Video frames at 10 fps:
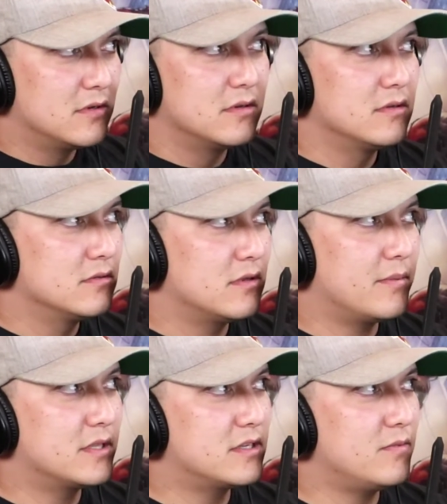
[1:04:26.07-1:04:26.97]

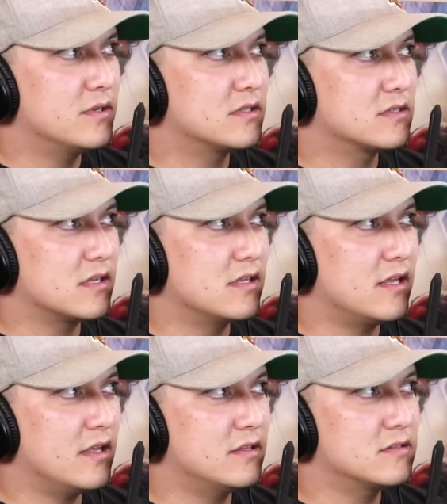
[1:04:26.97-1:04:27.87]
TintWiz is
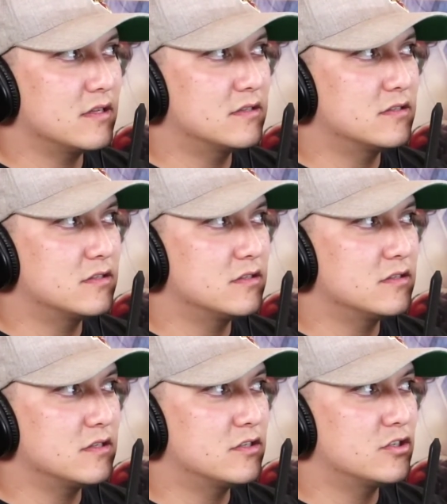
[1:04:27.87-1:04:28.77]

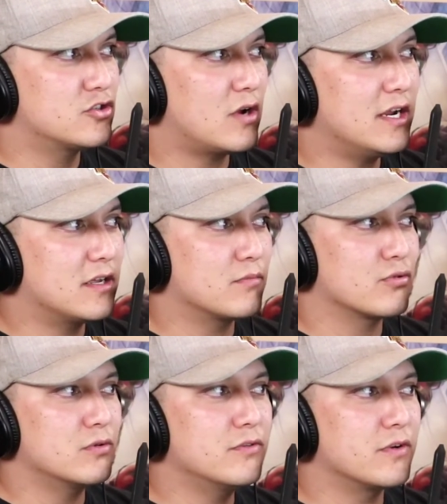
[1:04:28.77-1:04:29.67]
it's just trying to
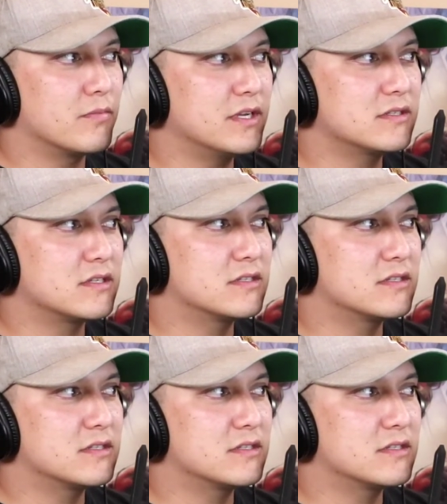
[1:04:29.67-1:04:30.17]
improve your business,